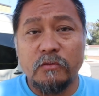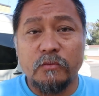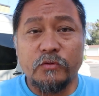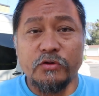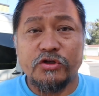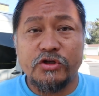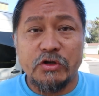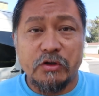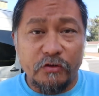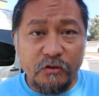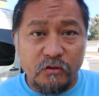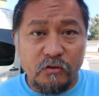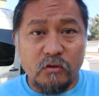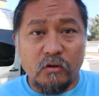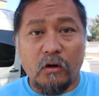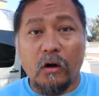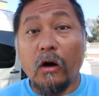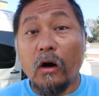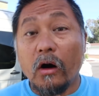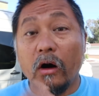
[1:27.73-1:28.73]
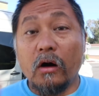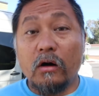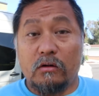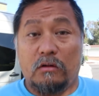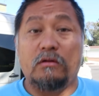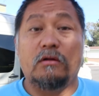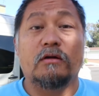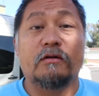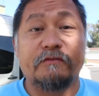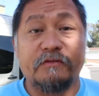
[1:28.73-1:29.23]
We will show you
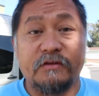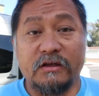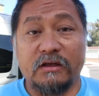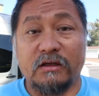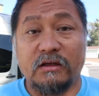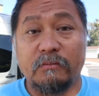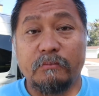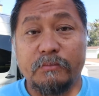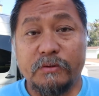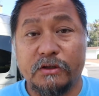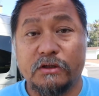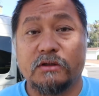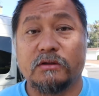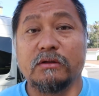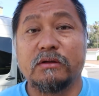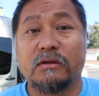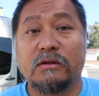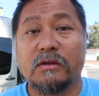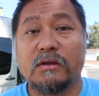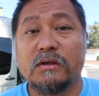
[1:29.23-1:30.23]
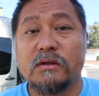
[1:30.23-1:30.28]
all of the build